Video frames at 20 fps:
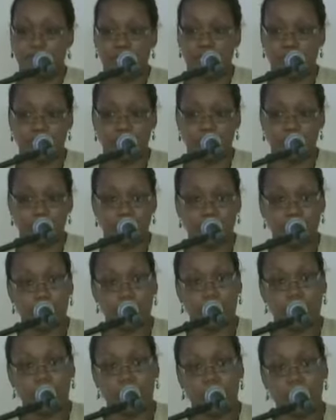the training
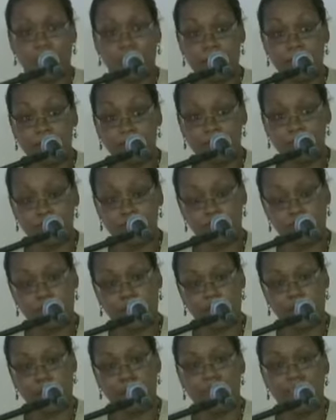with the EMS
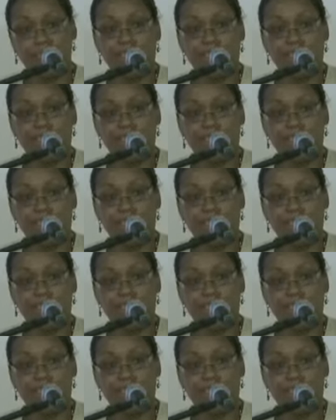unit,